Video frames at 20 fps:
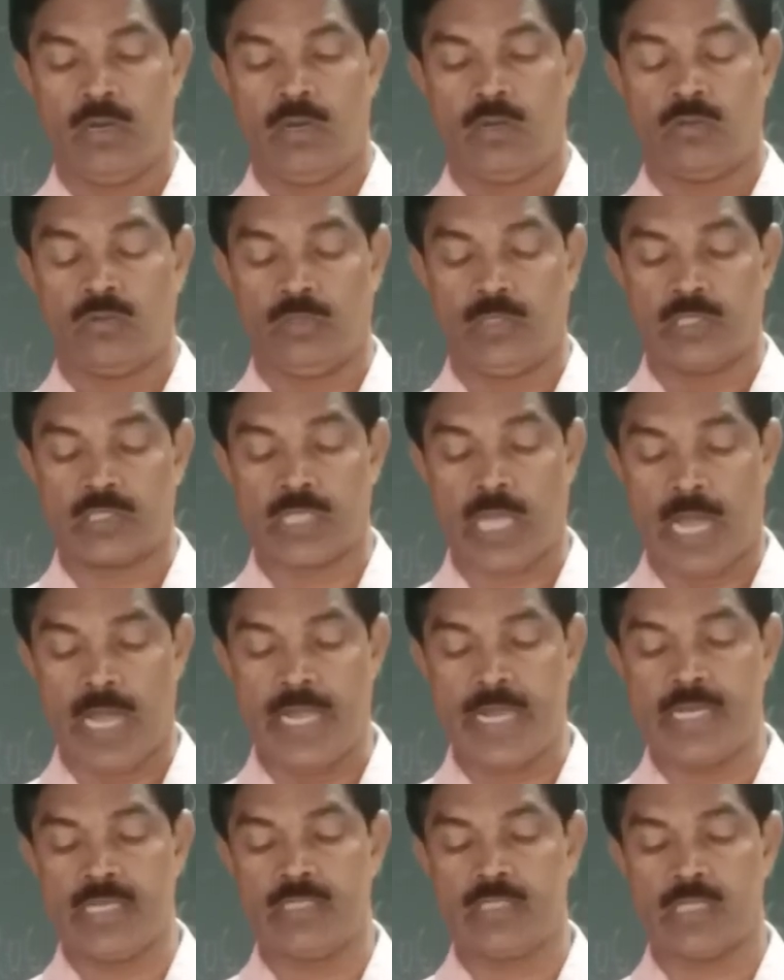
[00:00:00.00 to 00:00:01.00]
to the
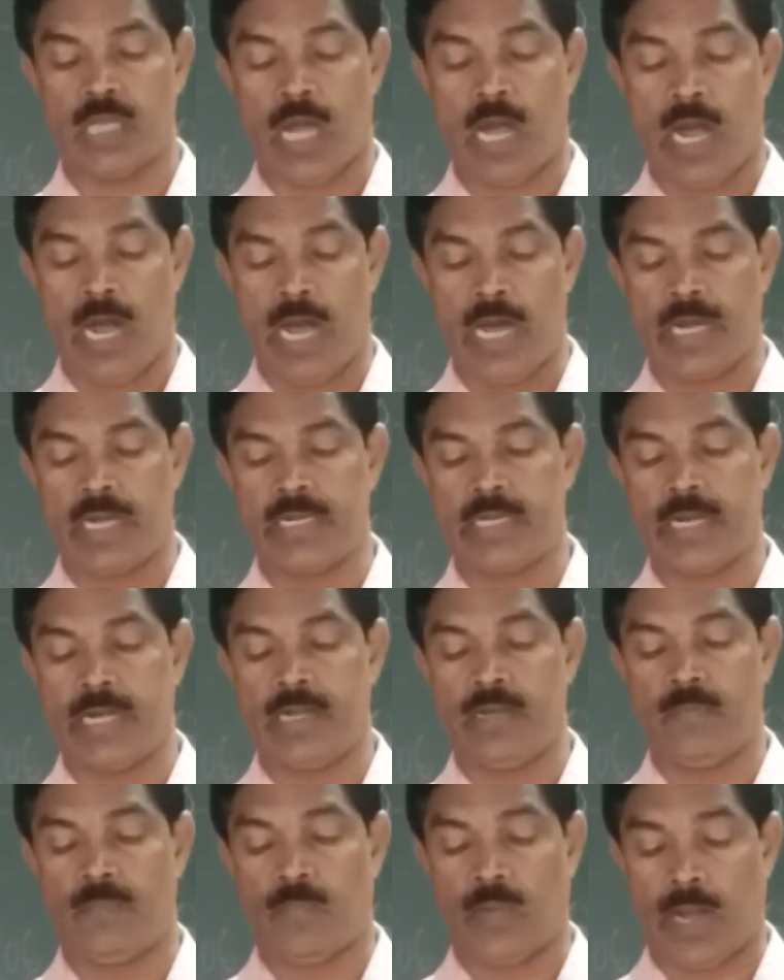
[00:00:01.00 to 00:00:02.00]
science, art,
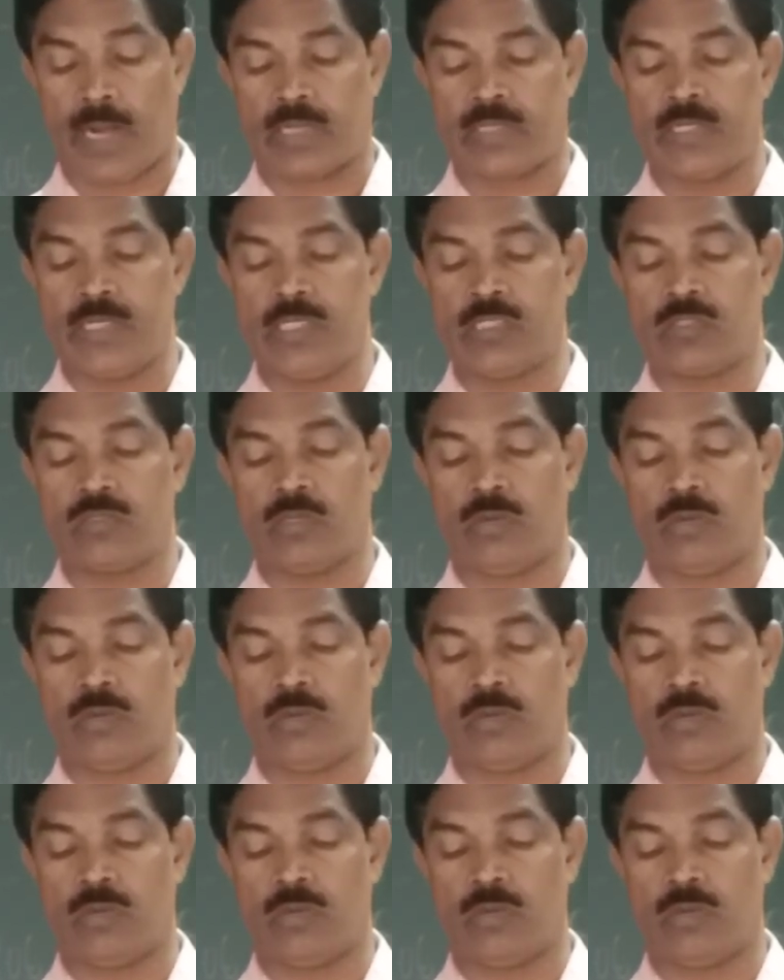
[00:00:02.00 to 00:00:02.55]
and practice